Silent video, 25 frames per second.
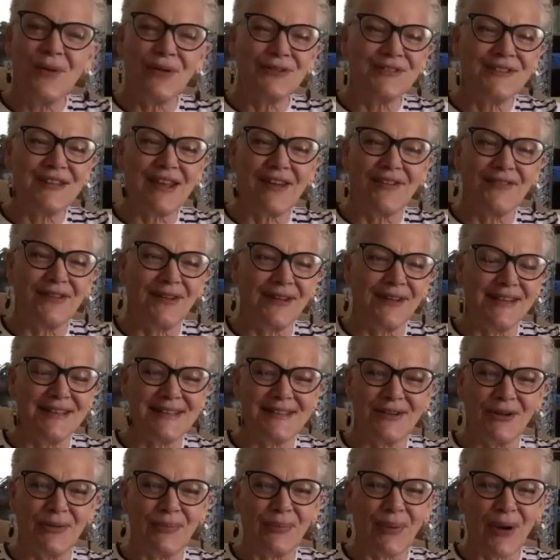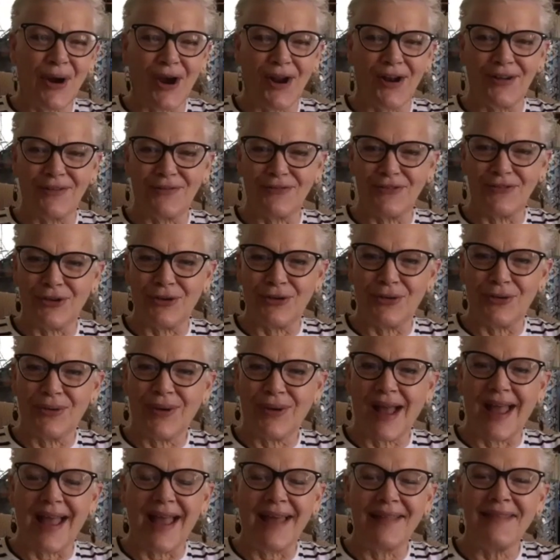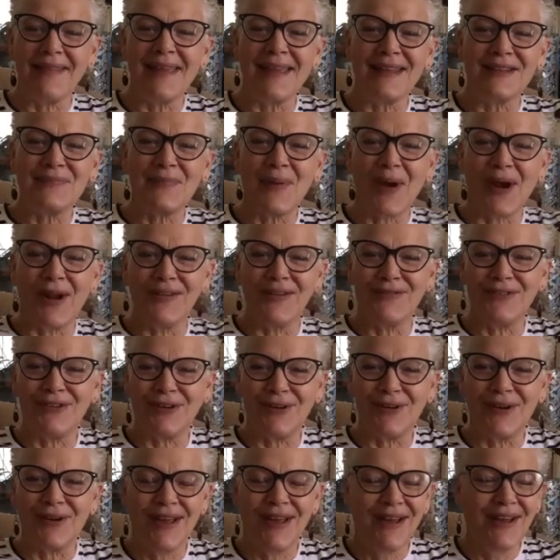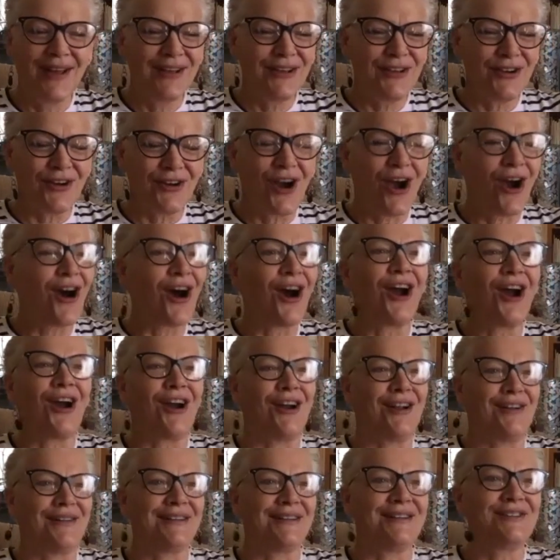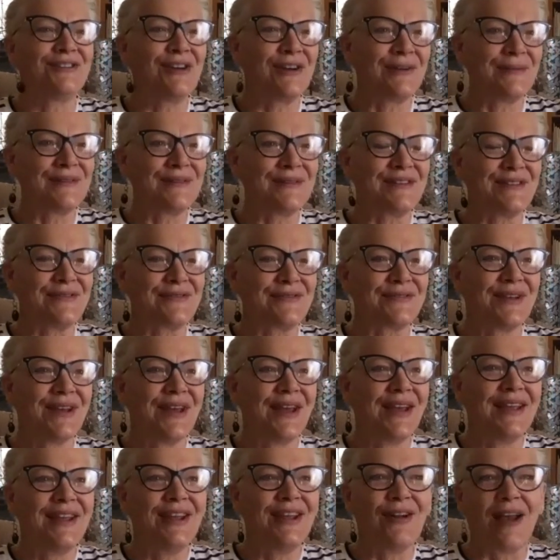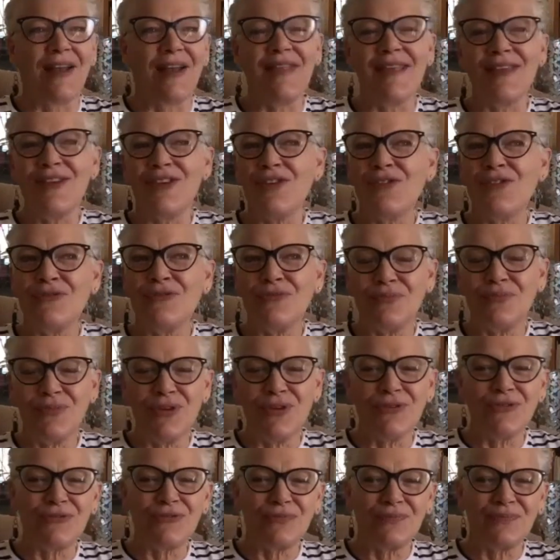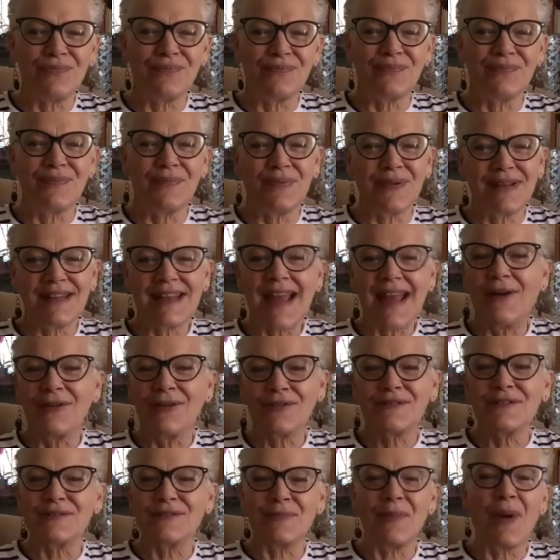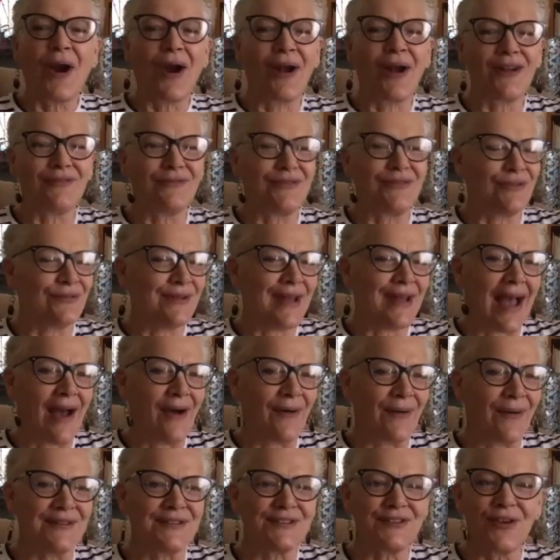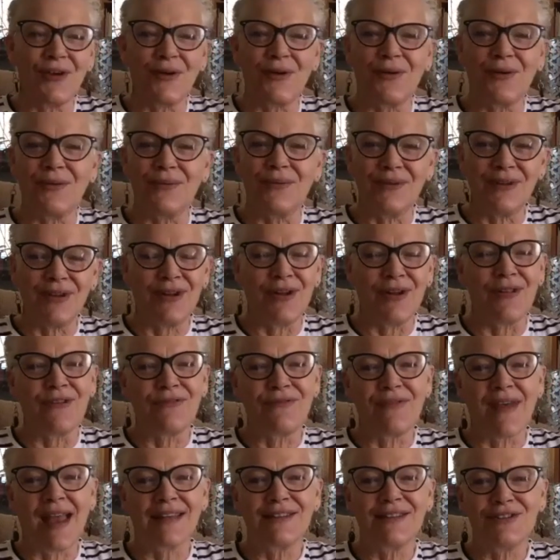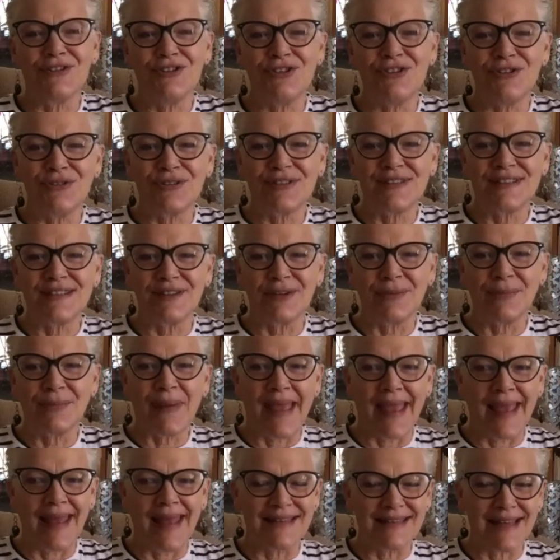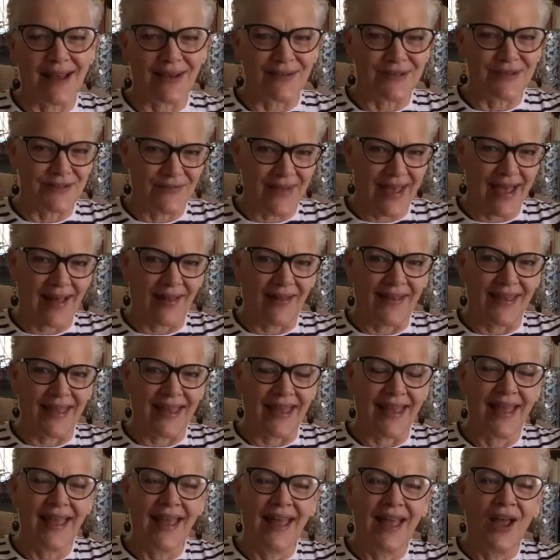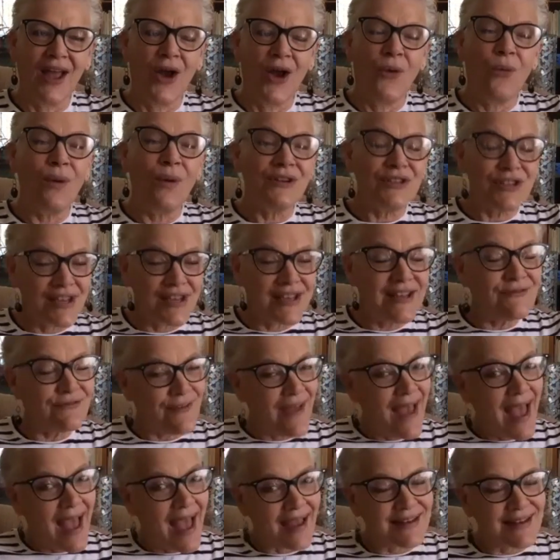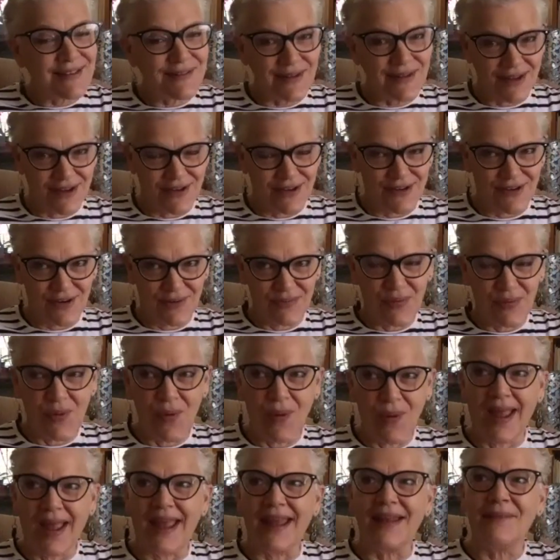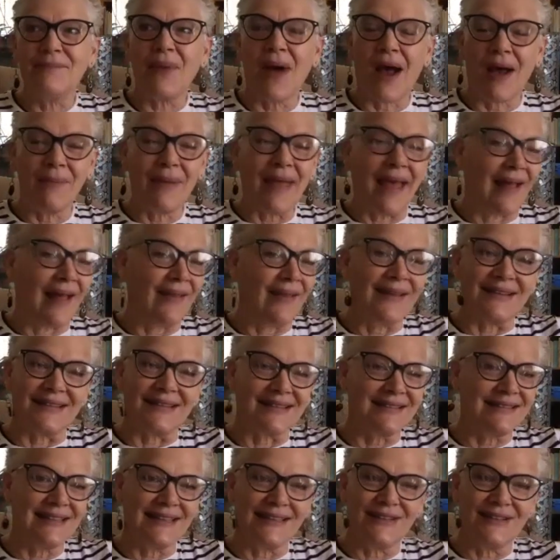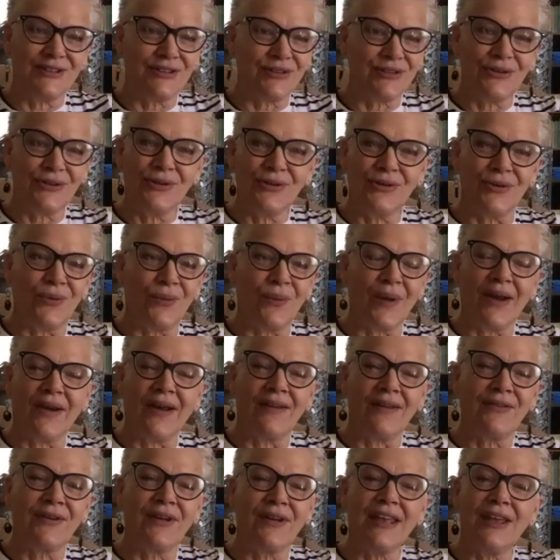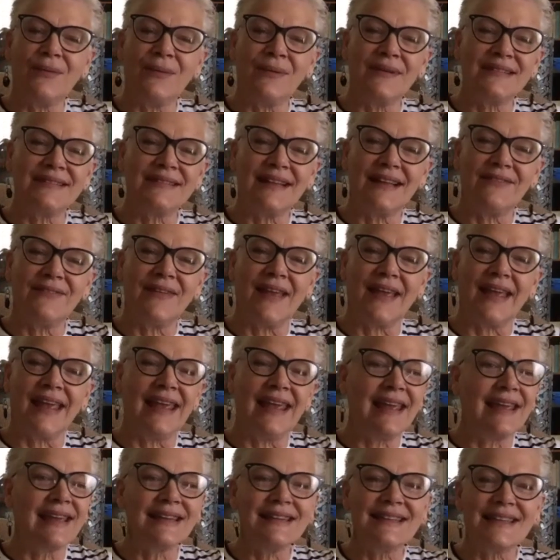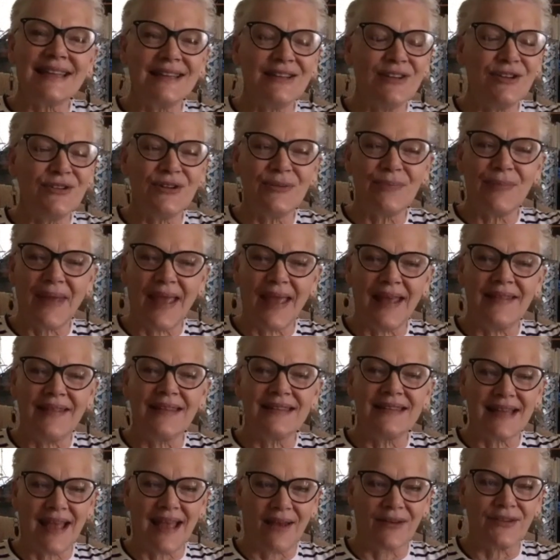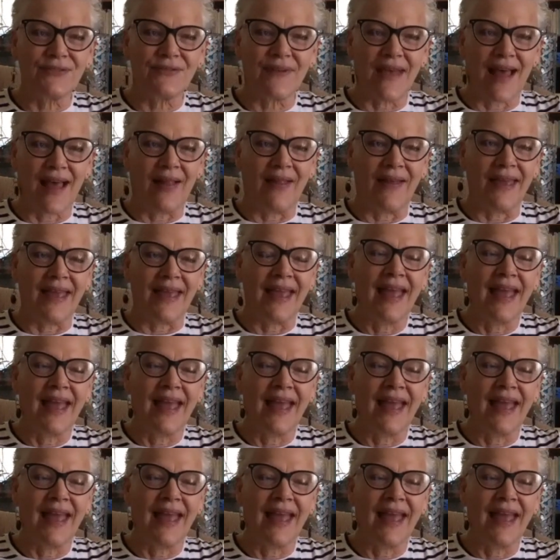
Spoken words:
definitely still part of you. I think it's part of your heart in terms of, I think Taos is part of you now. And so, the fact that you still paint Taos Valley, which in fact, good point, Bob Ellis did too. Wherever he was living, he continued to paint the Taos Valley